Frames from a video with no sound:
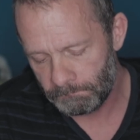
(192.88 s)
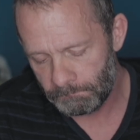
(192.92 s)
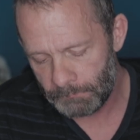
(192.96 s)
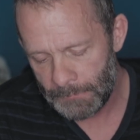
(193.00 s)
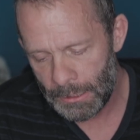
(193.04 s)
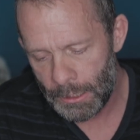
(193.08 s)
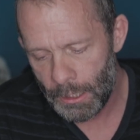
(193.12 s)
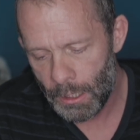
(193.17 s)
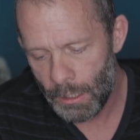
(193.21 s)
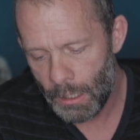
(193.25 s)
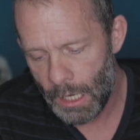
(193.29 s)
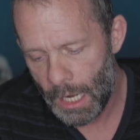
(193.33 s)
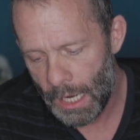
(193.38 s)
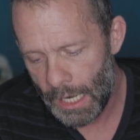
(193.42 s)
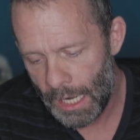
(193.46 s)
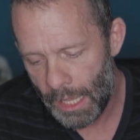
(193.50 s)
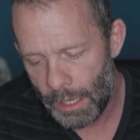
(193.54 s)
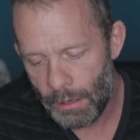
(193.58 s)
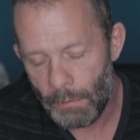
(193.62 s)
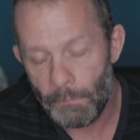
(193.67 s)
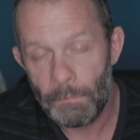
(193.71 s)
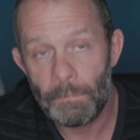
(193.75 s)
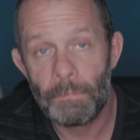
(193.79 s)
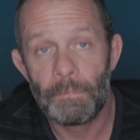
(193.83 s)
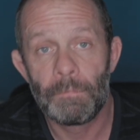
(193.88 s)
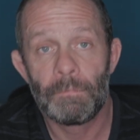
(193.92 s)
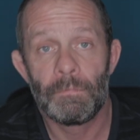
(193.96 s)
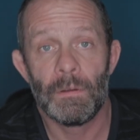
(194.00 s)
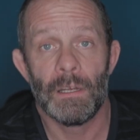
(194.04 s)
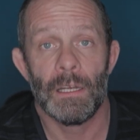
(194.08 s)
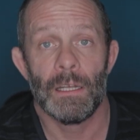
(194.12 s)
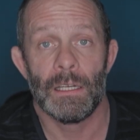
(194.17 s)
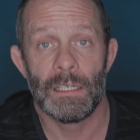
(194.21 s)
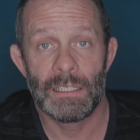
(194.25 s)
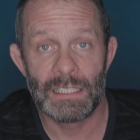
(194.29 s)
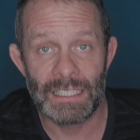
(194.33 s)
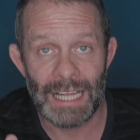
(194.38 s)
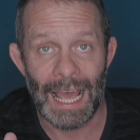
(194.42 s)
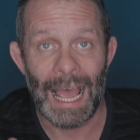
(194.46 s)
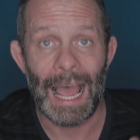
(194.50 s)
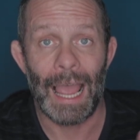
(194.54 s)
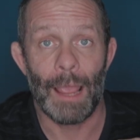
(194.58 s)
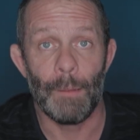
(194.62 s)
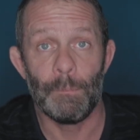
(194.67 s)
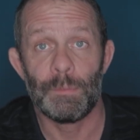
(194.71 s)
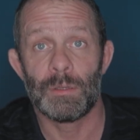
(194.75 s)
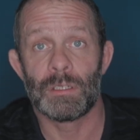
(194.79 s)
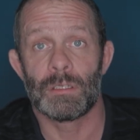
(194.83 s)
a lot of
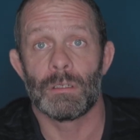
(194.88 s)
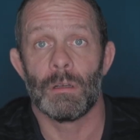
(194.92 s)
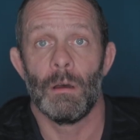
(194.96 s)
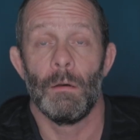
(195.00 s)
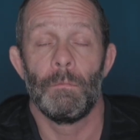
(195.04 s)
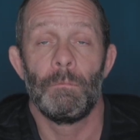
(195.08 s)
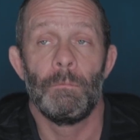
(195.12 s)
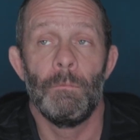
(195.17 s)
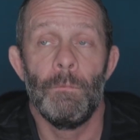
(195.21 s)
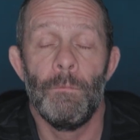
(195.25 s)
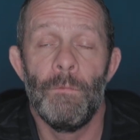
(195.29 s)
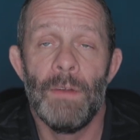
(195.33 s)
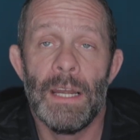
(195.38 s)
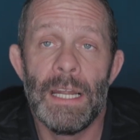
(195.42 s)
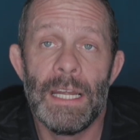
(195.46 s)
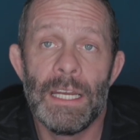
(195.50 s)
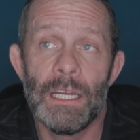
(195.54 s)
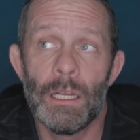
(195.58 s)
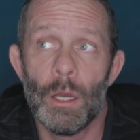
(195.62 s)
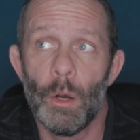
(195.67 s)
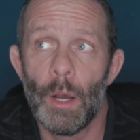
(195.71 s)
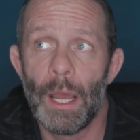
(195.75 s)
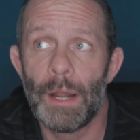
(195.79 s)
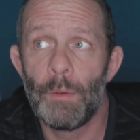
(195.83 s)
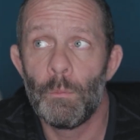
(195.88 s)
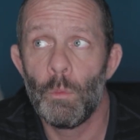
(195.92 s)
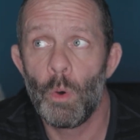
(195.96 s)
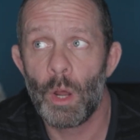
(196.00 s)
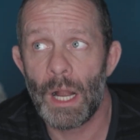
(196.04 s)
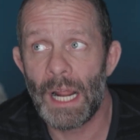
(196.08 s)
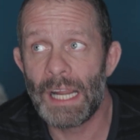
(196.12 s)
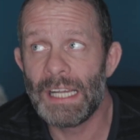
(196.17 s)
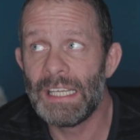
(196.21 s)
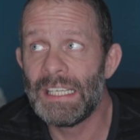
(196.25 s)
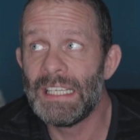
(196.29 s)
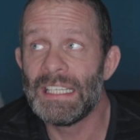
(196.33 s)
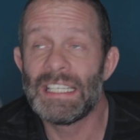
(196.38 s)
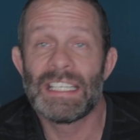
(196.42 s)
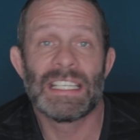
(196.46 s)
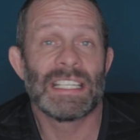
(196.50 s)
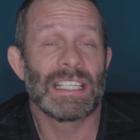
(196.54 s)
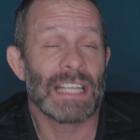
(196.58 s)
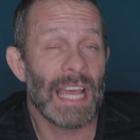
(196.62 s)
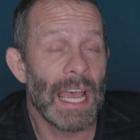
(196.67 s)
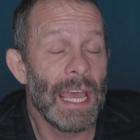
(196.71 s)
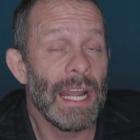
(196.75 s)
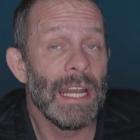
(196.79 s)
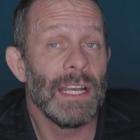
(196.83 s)
types of video. And what I
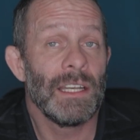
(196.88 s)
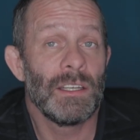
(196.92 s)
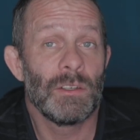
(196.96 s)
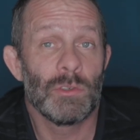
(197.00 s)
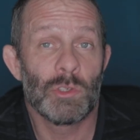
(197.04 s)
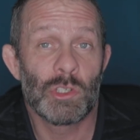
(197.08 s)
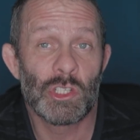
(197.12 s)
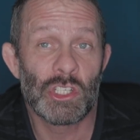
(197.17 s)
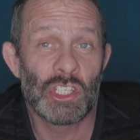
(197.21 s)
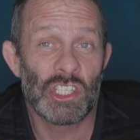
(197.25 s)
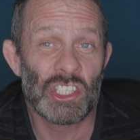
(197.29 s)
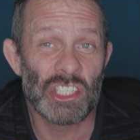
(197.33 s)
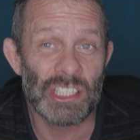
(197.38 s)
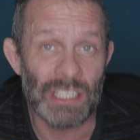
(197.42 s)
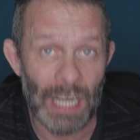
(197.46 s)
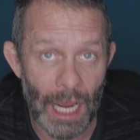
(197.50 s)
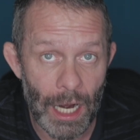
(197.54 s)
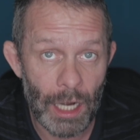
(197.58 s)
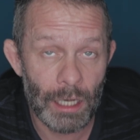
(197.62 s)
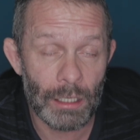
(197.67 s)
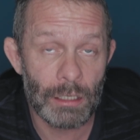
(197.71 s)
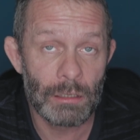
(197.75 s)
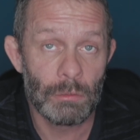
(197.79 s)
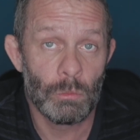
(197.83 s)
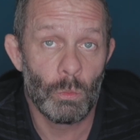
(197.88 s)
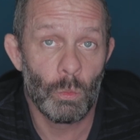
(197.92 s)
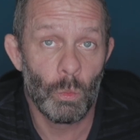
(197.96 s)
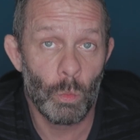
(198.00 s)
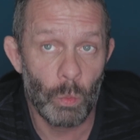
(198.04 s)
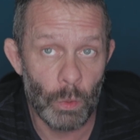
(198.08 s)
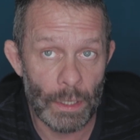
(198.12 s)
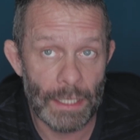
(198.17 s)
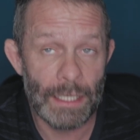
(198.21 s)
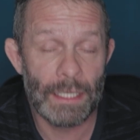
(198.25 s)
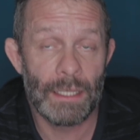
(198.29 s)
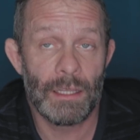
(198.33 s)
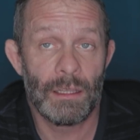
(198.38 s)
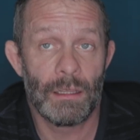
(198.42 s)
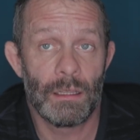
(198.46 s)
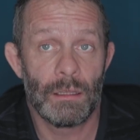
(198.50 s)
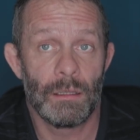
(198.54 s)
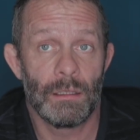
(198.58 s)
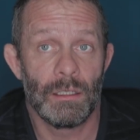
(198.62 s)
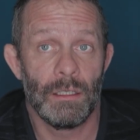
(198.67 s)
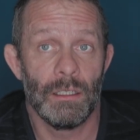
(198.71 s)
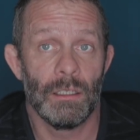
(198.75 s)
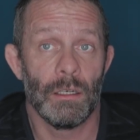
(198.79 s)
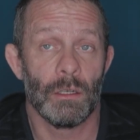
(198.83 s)
decided to start
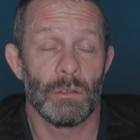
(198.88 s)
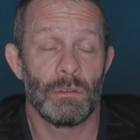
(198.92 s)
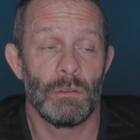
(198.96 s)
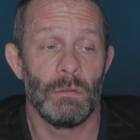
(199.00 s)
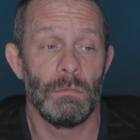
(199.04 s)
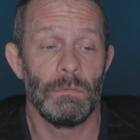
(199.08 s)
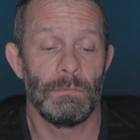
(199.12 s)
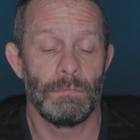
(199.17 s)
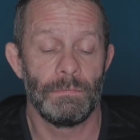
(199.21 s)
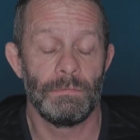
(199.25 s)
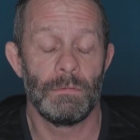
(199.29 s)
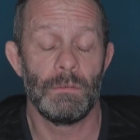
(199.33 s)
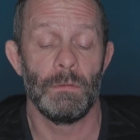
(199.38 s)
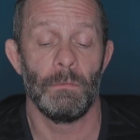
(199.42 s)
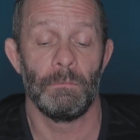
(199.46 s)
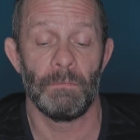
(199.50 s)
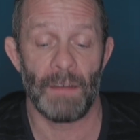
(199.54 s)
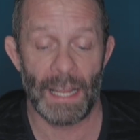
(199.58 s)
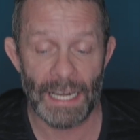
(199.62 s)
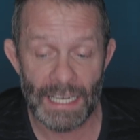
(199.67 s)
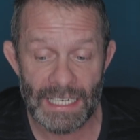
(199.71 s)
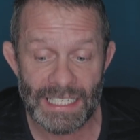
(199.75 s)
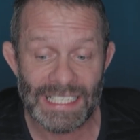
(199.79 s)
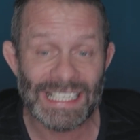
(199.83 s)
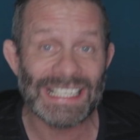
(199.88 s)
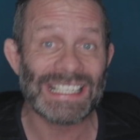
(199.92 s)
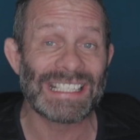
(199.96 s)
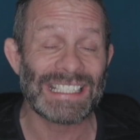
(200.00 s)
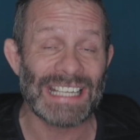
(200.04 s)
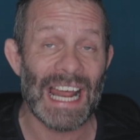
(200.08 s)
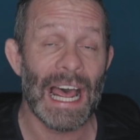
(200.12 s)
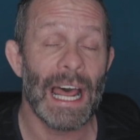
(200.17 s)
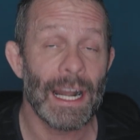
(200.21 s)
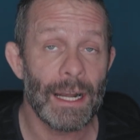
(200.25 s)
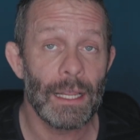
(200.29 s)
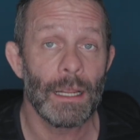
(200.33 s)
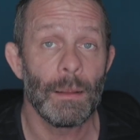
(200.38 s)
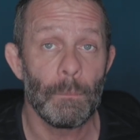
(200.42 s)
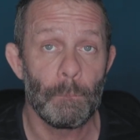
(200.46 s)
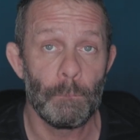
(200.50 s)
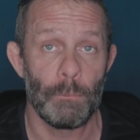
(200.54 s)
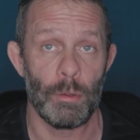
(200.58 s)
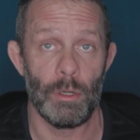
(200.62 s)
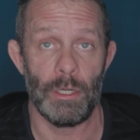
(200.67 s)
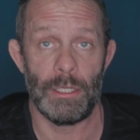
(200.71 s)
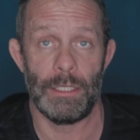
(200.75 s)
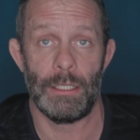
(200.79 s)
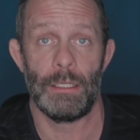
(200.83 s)
with, to find a starting
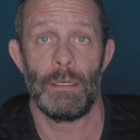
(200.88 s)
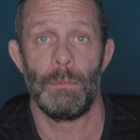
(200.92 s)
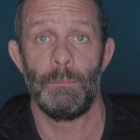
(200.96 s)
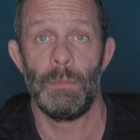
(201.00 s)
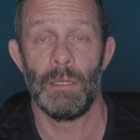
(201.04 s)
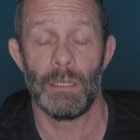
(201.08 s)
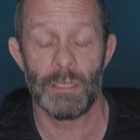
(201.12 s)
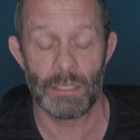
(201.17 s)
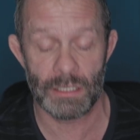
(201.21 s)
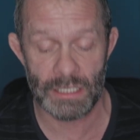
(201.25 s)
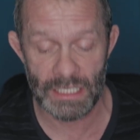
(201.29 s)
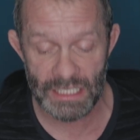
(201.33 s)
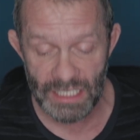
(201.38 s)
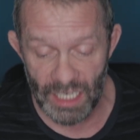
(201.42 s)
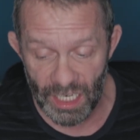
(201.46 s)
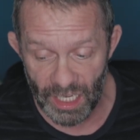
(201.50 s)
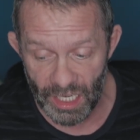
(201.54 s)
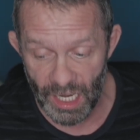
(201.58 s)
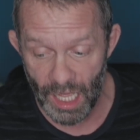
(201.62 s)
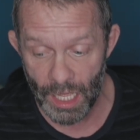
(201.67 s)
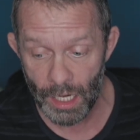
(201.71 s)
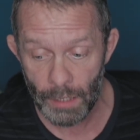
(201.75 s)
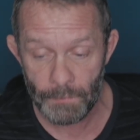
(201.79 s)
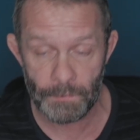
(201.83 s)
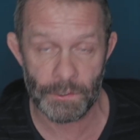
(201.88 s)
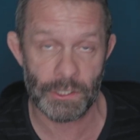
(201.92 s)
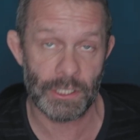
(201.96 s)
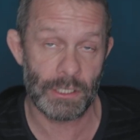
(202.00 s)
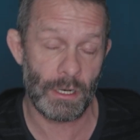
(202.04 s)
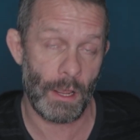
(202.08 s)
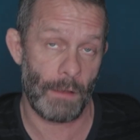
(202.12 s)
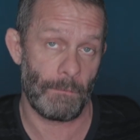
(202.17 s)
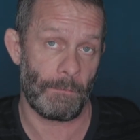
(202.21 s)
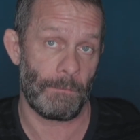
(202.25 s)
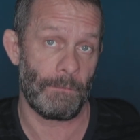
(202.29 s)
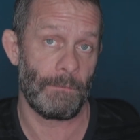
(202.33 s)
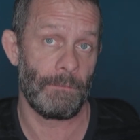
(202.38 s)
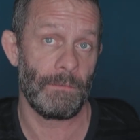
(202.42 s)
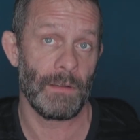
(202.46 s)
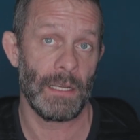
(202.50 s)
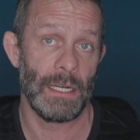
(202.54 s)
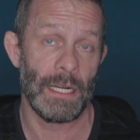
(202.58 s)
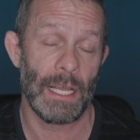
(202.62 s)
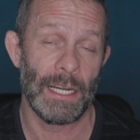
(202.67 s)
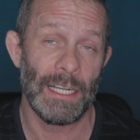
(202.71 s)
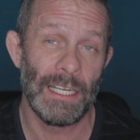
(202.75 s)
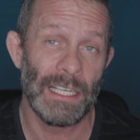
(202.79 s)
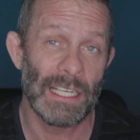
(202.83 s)
point, because it's a lot of stuff
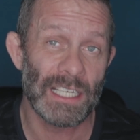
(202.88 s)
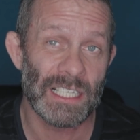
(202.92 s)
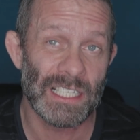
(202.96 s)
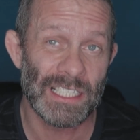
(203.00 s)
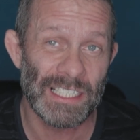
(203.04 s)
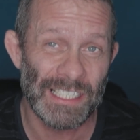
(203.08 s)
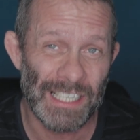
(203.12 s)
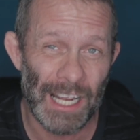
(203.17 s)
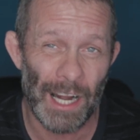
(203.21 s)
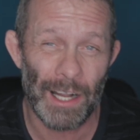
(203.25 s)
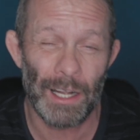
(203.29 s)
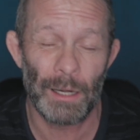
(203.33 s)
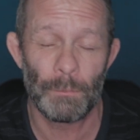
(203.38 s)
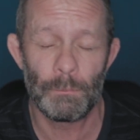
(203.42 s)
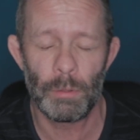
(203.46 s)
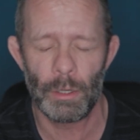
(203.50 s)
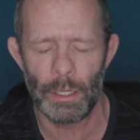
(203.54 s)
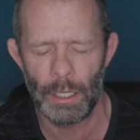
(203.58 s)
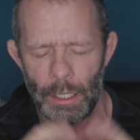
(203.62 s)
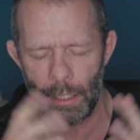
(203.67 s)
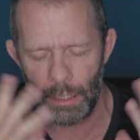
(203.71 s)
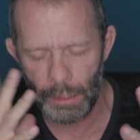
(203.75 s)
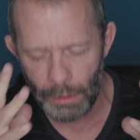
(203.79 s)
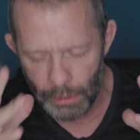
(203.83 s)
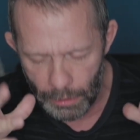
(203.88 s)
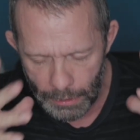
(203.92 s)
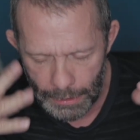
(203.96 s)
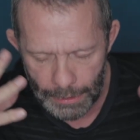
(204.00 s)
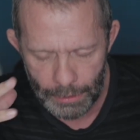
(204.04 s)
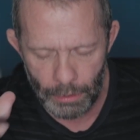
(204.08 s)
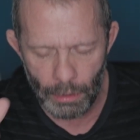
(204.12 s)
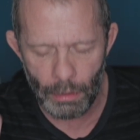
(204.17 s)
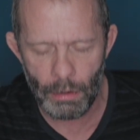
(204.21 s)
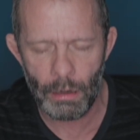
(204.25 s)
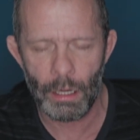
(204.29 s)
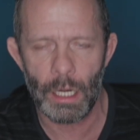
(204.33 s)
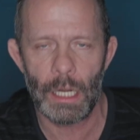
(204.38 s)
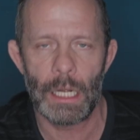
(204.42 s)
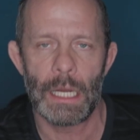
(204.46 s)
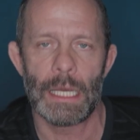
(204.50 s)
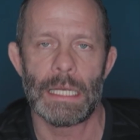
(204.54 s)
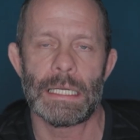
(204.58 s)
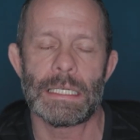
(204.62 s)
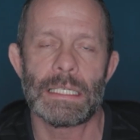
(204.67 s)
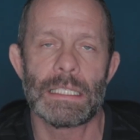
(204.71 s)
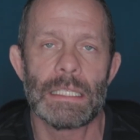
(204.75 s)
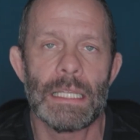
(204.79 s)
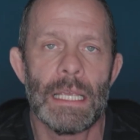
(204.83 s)
and I need a starting point, I need to get
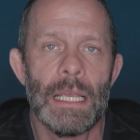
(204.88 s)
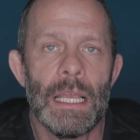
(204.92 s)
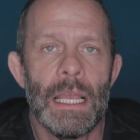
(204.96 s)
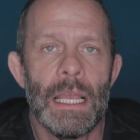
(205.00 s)
organized,